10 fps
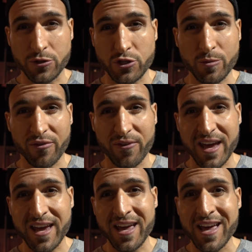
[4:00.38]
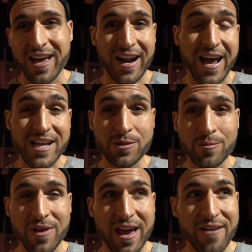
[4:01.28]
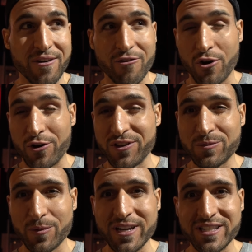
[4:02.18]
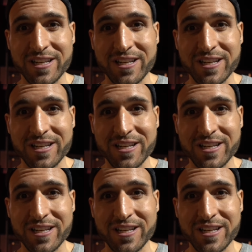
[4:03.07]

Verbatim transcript: sushi buffet. And I asked him, have you ever heard of this place?